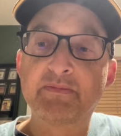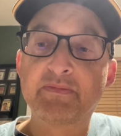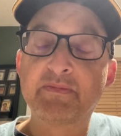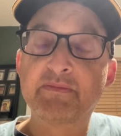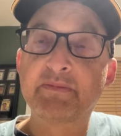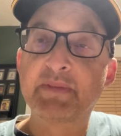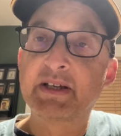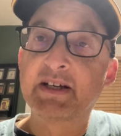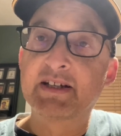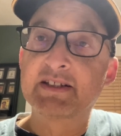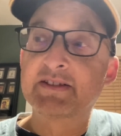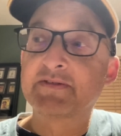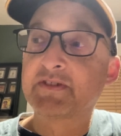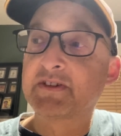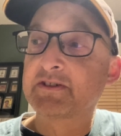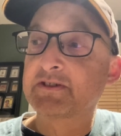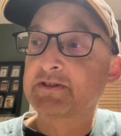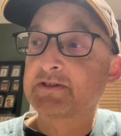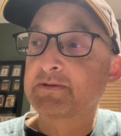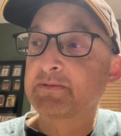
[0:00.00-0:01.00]
because of
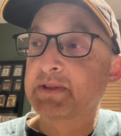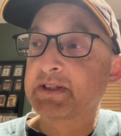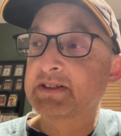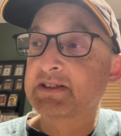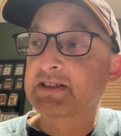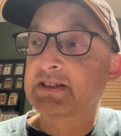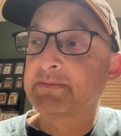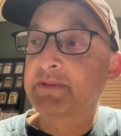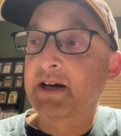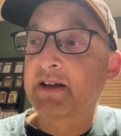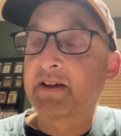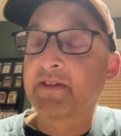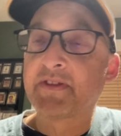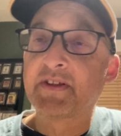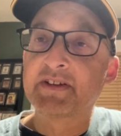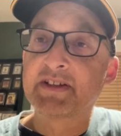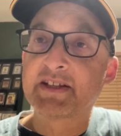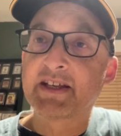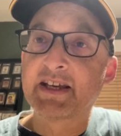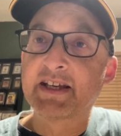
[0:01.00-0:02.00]
those reasons about
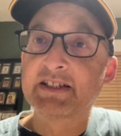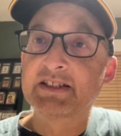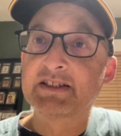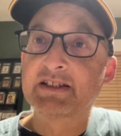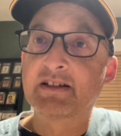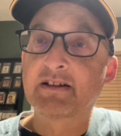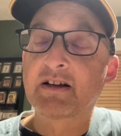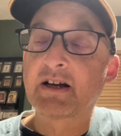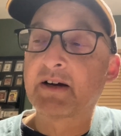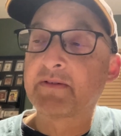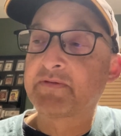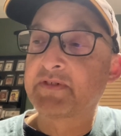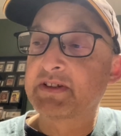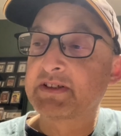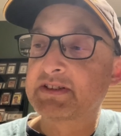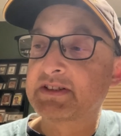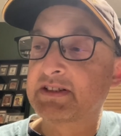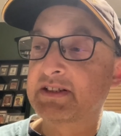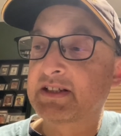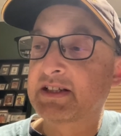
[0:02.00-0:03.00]
authentication and
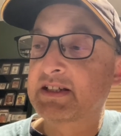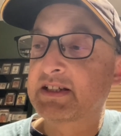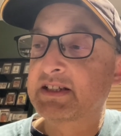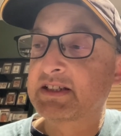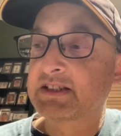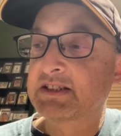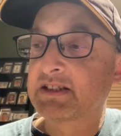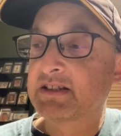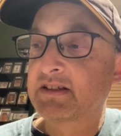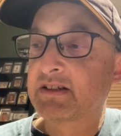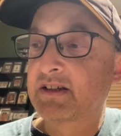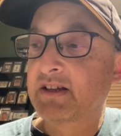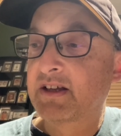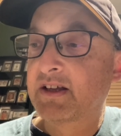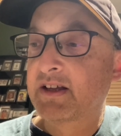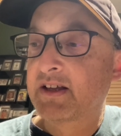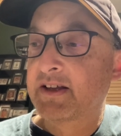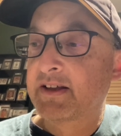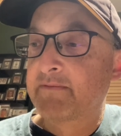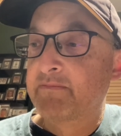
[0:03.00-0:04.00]
confidence in the condition.
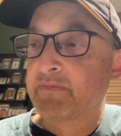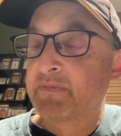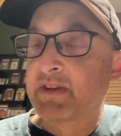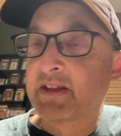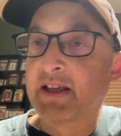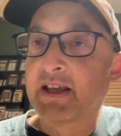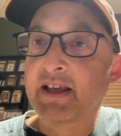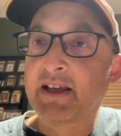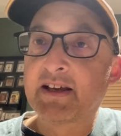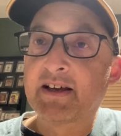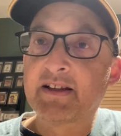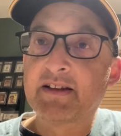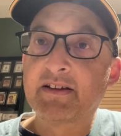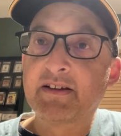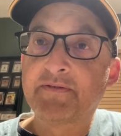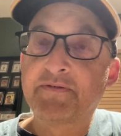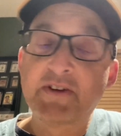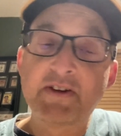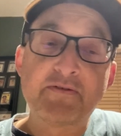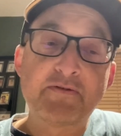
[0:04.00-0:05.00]
And
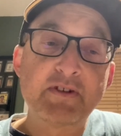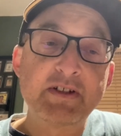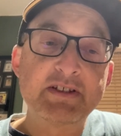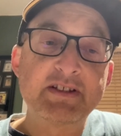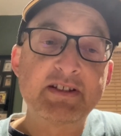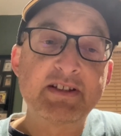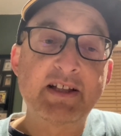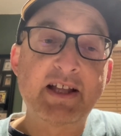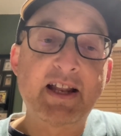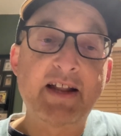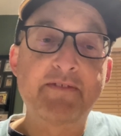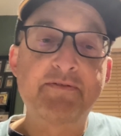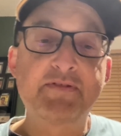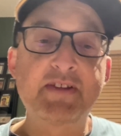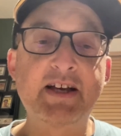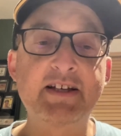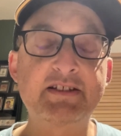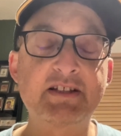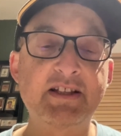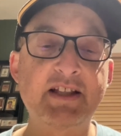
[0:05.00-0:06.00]
the fifth reason that
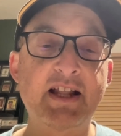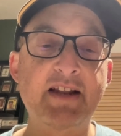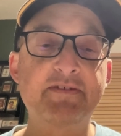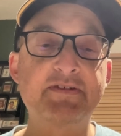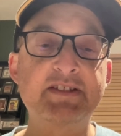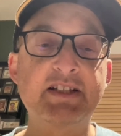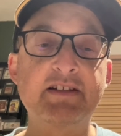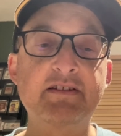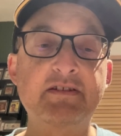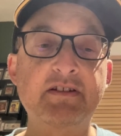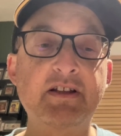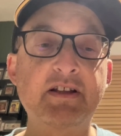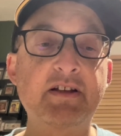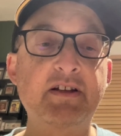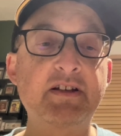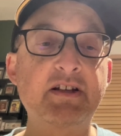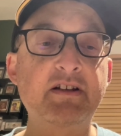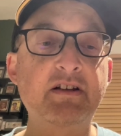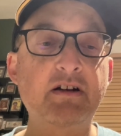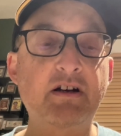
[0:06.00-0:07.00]
I've sent
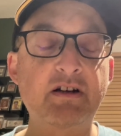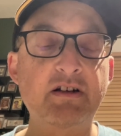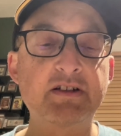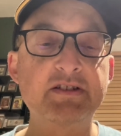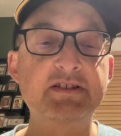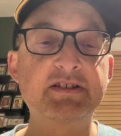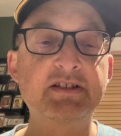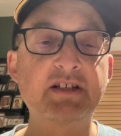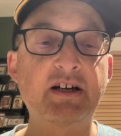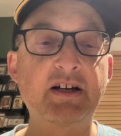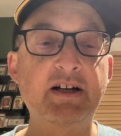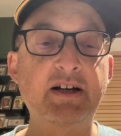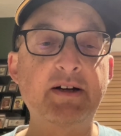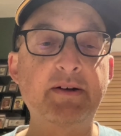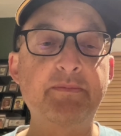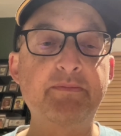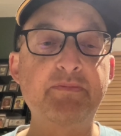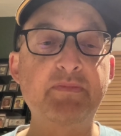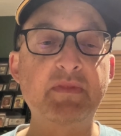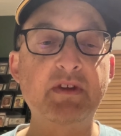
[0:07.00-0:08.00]
in cards
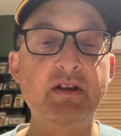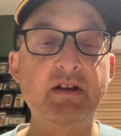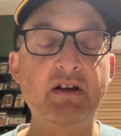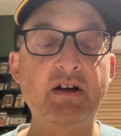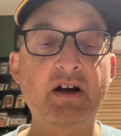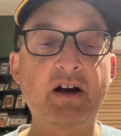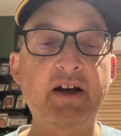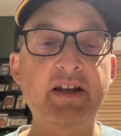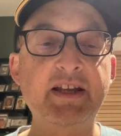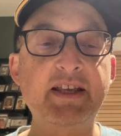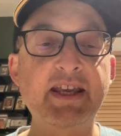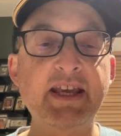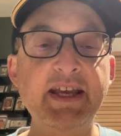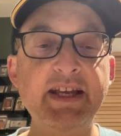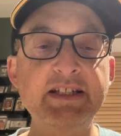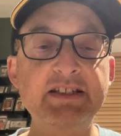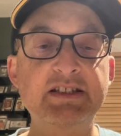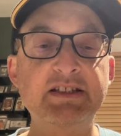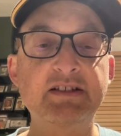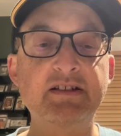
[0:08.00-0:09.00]
on
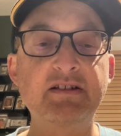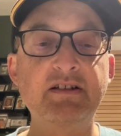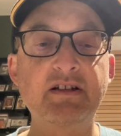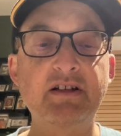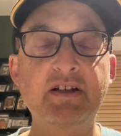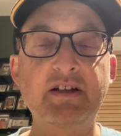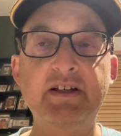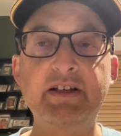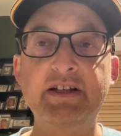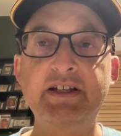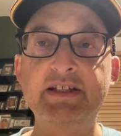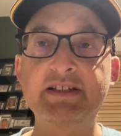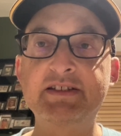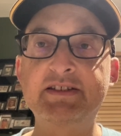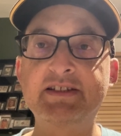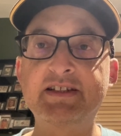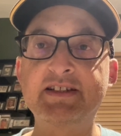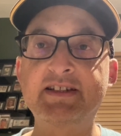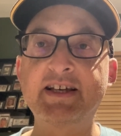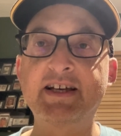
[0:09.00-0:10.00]
occasion is
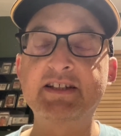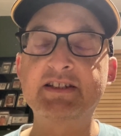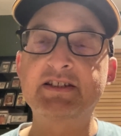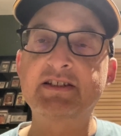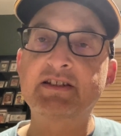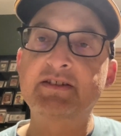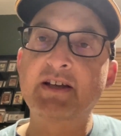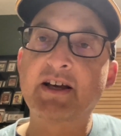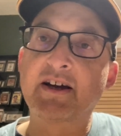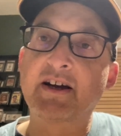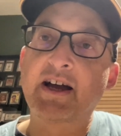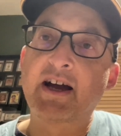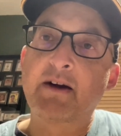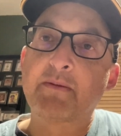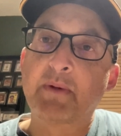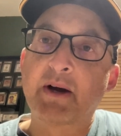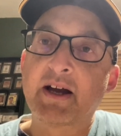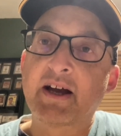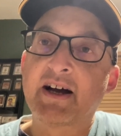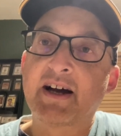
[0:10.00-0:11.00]
to test how
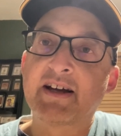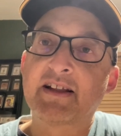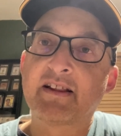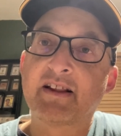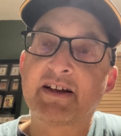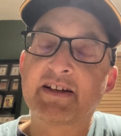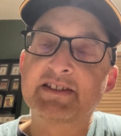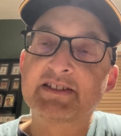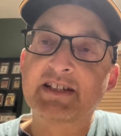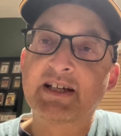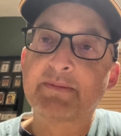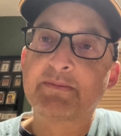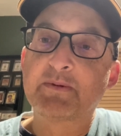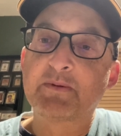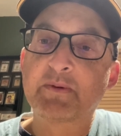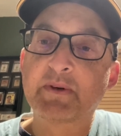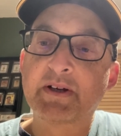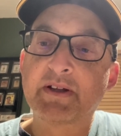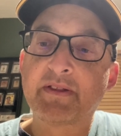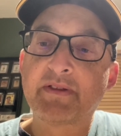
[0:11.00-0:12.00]
my eye lines up
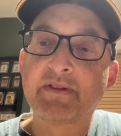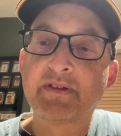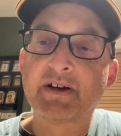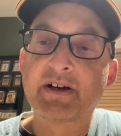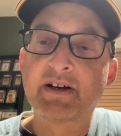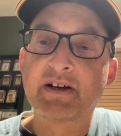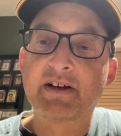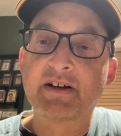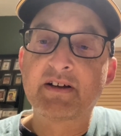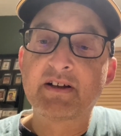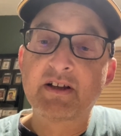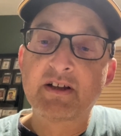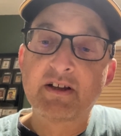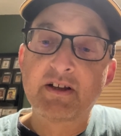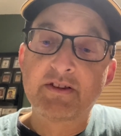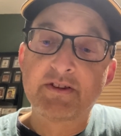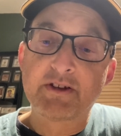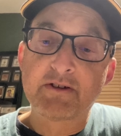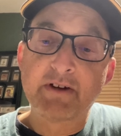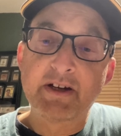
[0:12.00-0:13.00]
with the
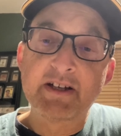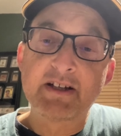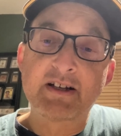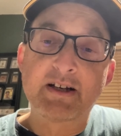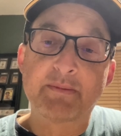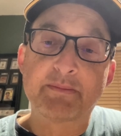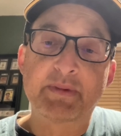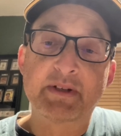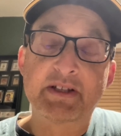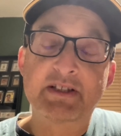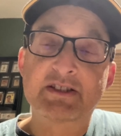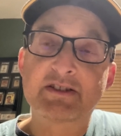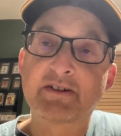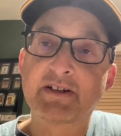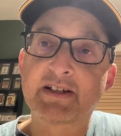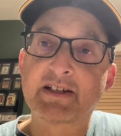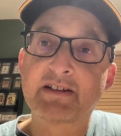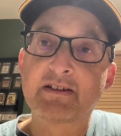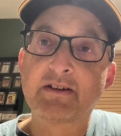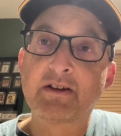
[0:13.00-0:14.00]
grading company, so
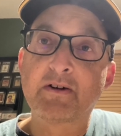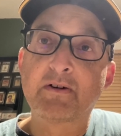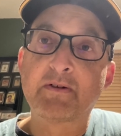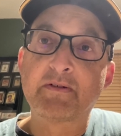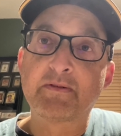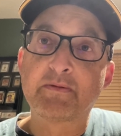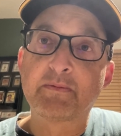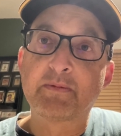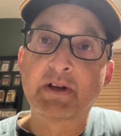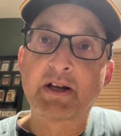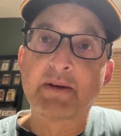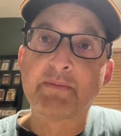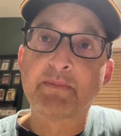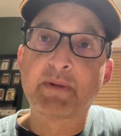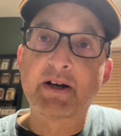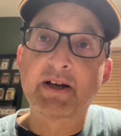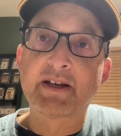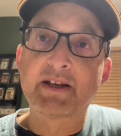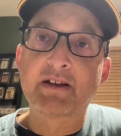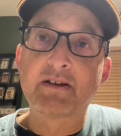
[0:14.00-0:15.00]
I can know when I'm
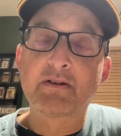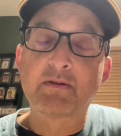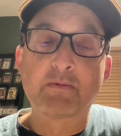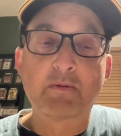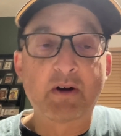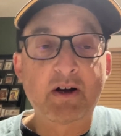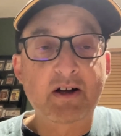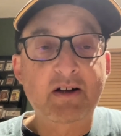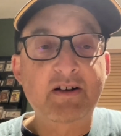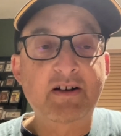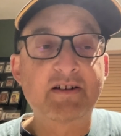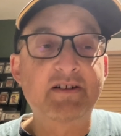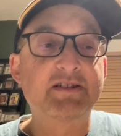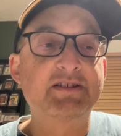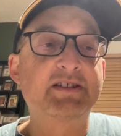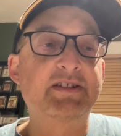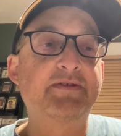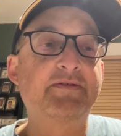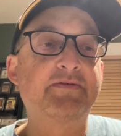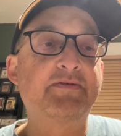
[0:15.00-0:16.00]
buying raw
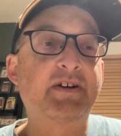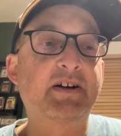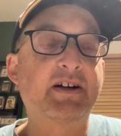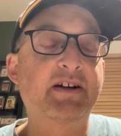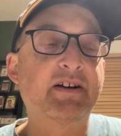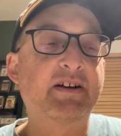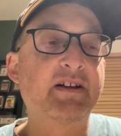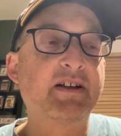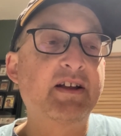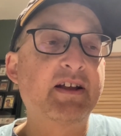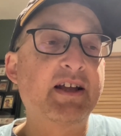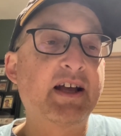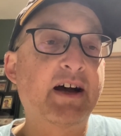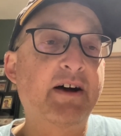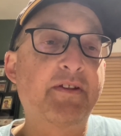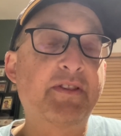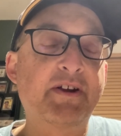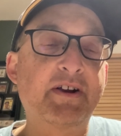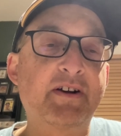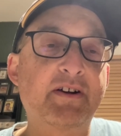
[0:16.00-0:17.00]
cards if
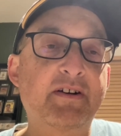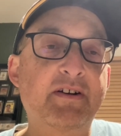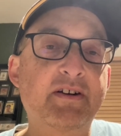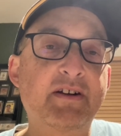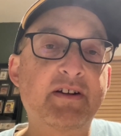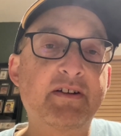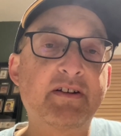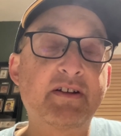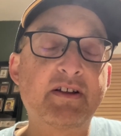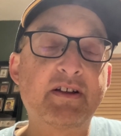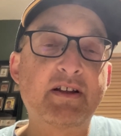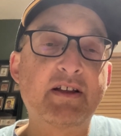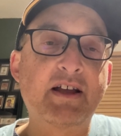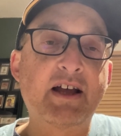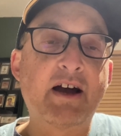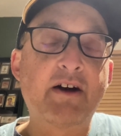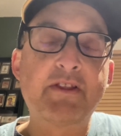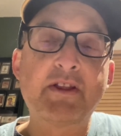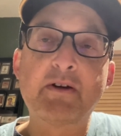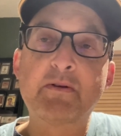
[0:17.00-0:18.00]
how
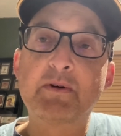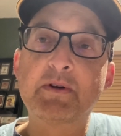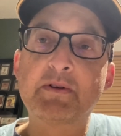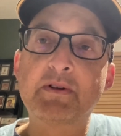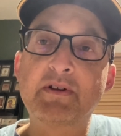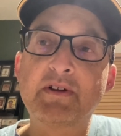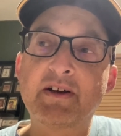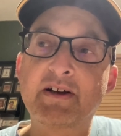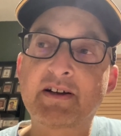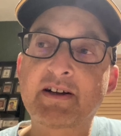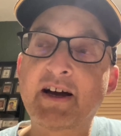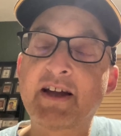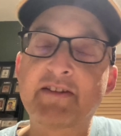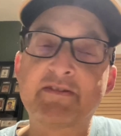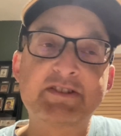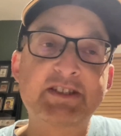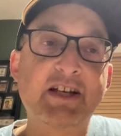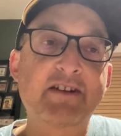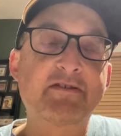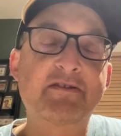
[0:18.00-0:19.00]
they would kind
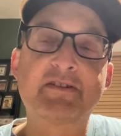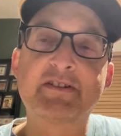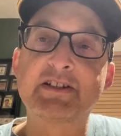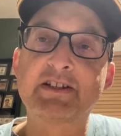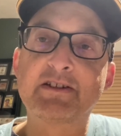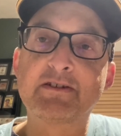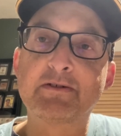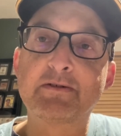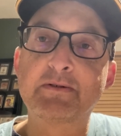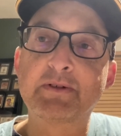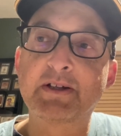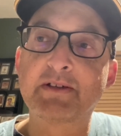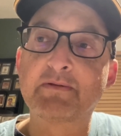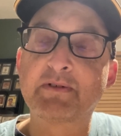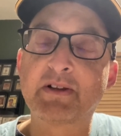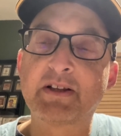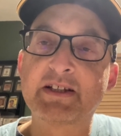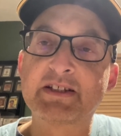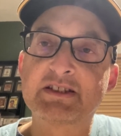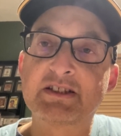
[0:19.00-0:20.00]
of generally do in
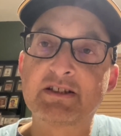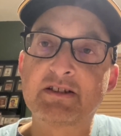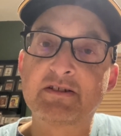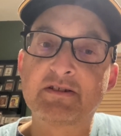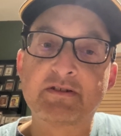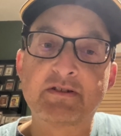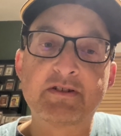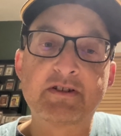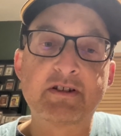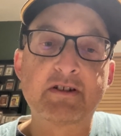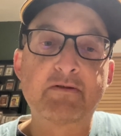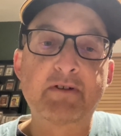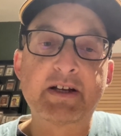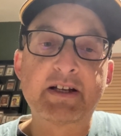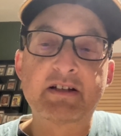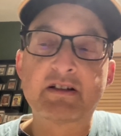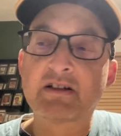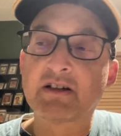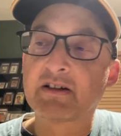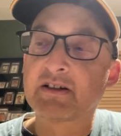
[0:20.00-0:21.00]
relation to
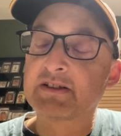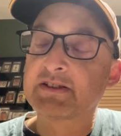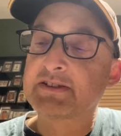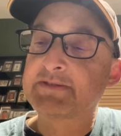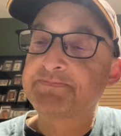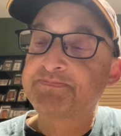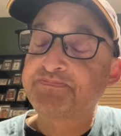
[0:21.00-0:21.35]
graded cards.